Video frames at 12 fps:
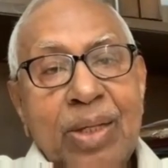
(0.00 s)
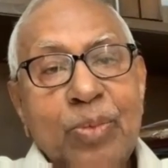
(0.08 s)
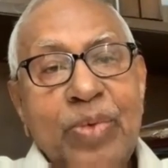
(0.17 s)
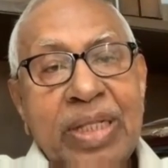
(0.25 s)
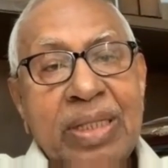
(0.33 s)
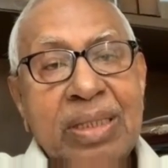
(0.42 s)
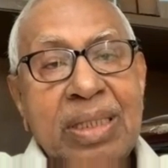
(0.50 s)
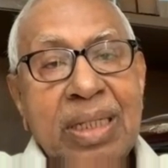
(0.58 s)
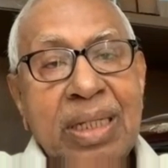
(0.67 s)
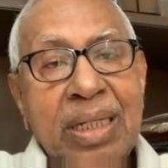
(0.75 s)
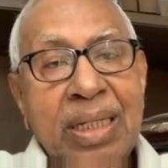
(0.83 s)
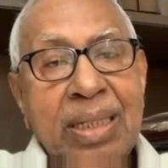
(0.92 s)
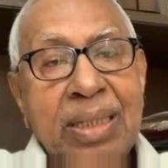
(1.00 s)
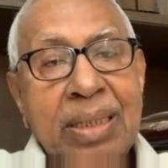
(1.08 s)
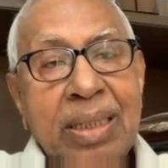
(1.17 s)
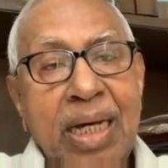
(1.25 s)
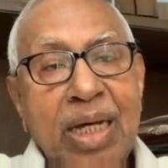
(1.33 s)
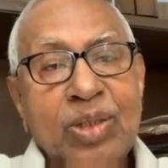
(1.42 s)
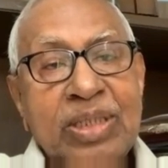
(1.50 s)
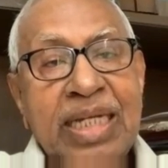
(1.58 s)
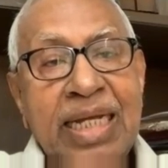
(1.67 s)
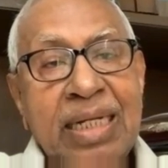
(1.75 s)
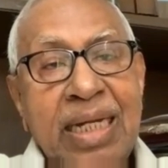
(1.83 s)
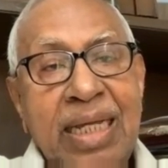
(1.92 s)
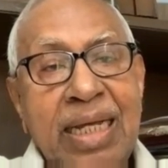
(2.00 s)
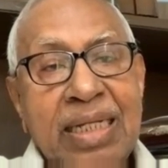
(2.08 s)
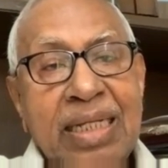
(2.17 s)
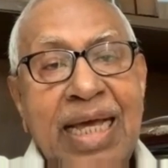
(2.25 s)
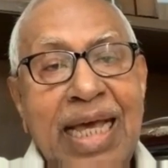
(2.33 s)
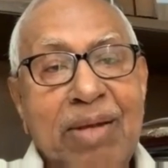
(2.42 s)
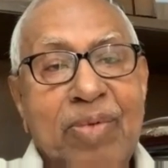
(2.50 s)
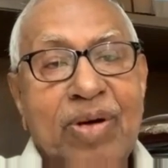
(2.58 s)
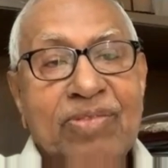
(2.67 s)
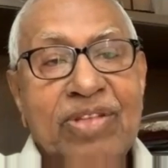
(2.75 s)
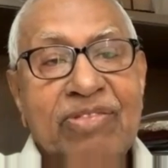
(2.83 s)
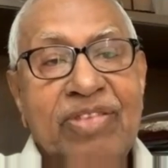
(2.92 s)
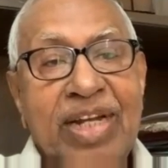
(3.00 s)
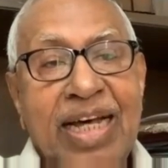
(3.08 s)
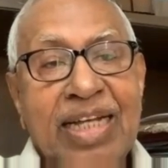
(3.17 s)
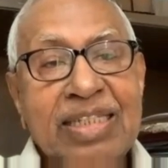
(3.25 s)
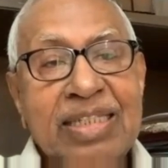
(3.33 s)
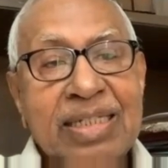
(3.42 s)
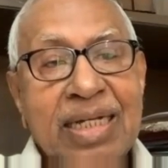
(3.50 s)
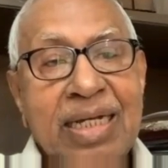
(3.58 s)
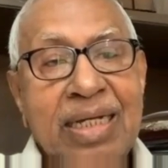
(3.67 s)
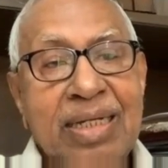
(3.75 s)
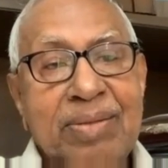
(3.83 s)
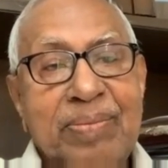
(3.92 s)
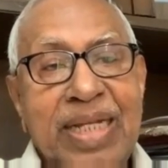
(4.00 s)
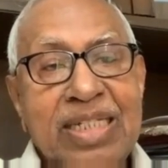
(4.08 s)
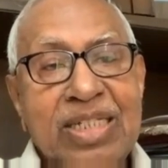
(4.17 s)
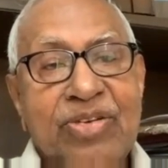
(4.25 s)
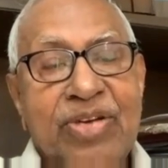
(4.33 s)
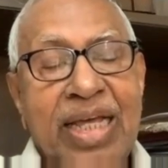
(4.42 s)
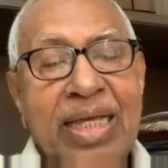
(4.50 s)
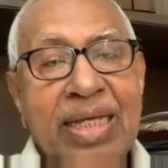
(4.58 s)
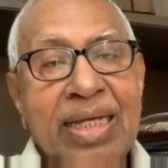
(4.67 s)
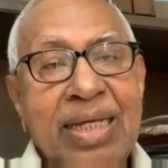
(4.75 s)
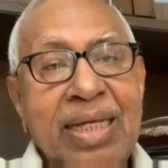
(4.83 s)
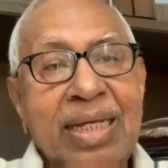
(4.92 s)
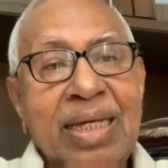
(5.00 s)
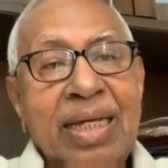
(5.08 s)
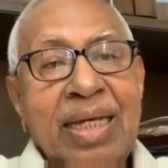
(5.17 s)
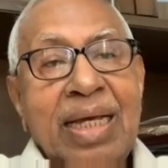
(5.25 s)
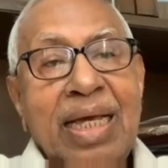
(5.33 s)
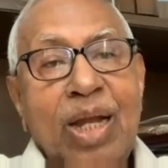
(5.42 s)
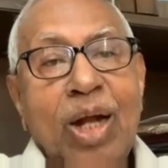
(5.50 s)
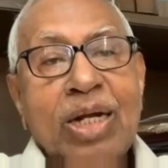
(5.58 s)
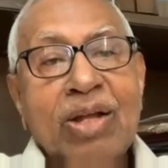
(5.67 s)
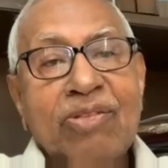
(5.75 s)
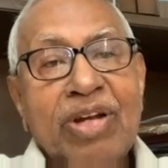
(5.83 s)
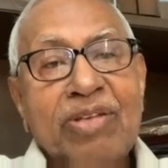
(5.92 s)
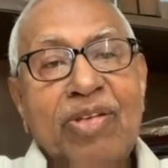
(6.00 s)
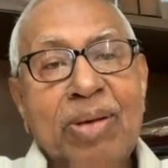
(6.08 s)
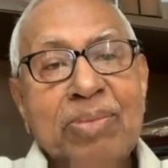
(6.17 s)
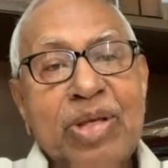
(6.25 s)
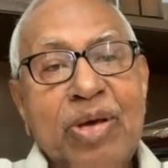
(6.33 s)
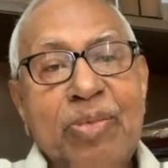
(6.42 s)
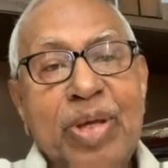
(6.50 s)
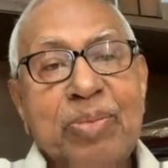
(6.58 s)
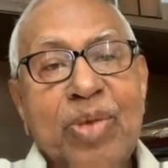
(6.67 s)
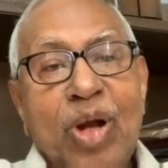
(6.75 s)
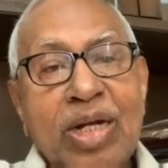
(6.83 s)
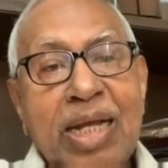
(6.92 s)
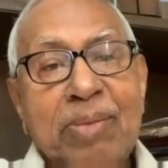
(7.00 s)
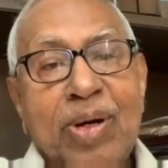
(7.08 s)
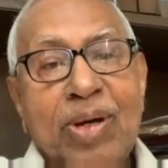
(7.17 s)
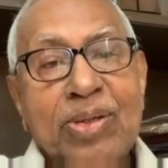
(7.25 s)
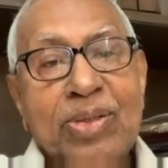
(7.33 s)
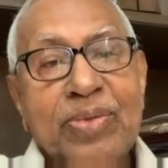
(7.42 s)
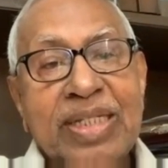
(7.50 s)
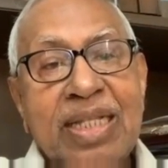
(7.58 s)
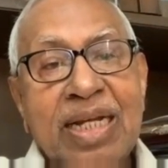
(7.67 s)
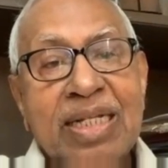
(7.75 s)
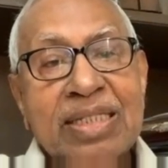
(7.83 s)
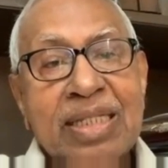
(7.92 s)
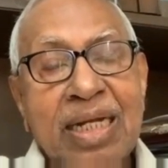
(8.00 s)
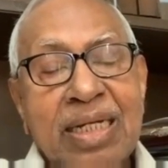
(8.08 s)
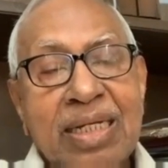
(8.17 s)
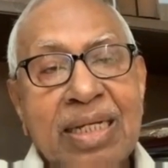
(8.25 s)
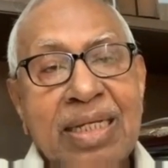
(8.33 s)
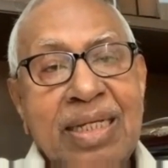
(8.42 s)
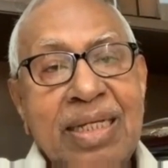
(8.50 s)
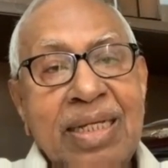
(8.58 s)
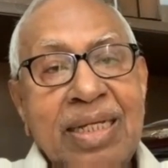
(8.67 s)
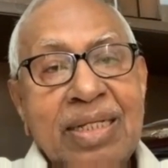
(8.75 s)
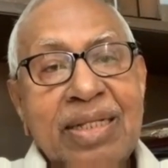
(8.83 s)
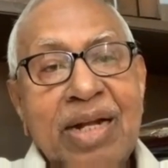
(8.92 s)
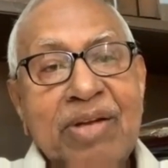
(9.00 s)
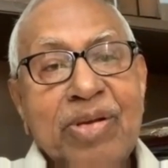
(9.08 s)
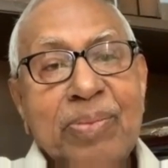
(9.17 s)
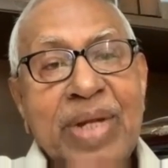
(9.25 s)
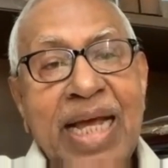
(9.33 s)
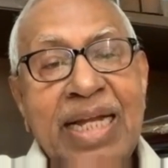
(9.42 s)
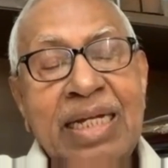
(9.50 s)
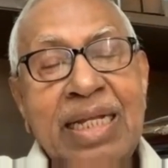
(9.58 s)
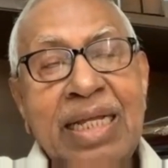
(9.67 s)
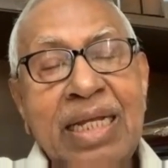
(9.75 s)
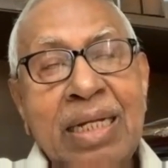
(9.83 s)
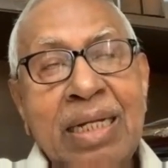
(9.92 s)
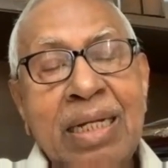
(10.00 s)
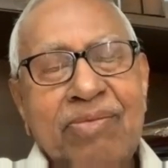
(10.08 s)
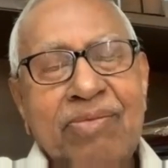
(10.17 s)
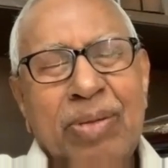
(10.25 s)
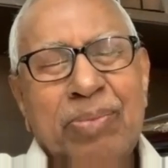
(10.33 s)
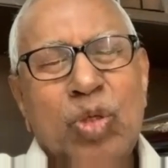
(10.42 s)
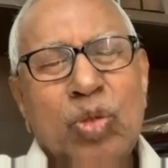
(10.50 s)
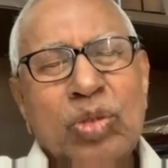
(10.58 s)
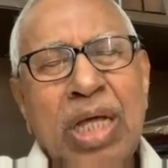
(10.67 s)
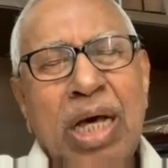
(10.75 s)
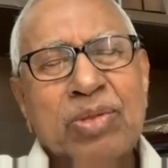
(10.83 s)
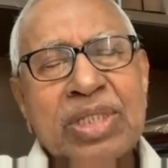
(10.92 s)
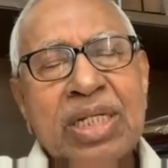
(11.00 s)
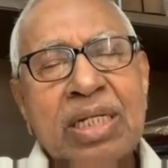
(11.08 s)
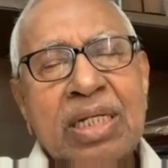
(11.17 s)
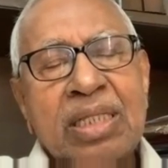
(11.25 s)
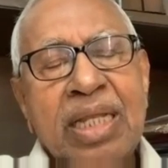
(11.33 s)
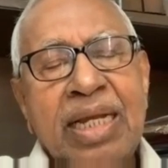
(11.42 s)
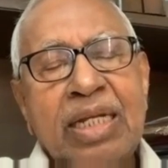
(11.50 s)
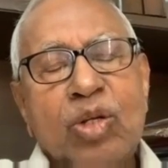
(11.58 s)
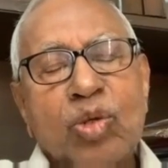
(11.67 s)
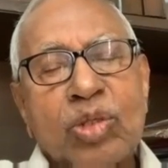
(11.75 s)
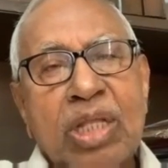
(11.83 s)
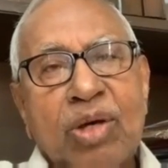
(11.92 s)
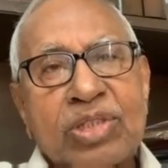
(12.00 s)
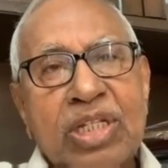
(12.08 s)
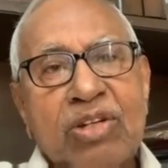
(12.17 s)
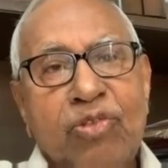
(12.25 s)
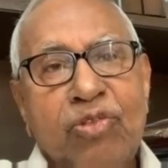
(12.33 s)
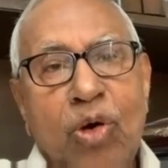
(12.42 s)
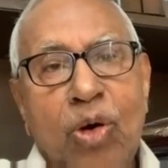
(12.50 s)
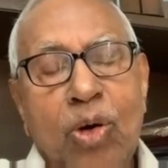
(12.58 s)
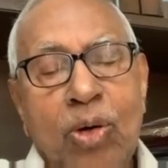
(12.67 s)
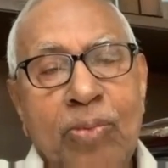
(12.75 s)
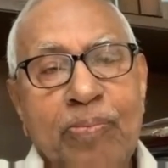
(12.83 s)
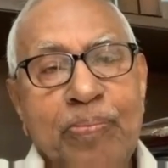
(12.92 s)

with Arun Jaitley at the helm of the finance ministry, a lot of reforms have been brought about, with the result that from 2003-2004,